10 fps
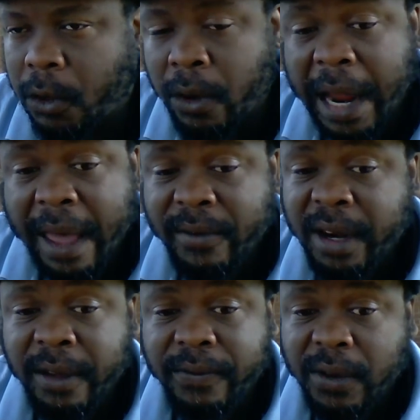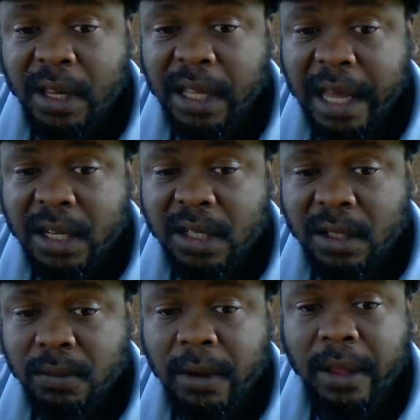or have any
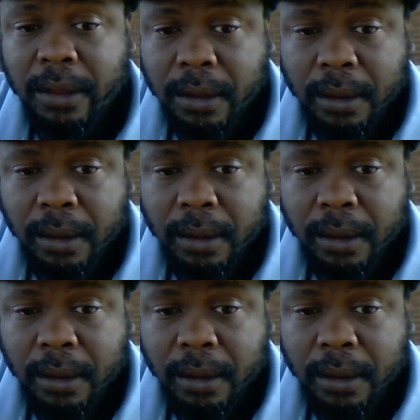affiliations with.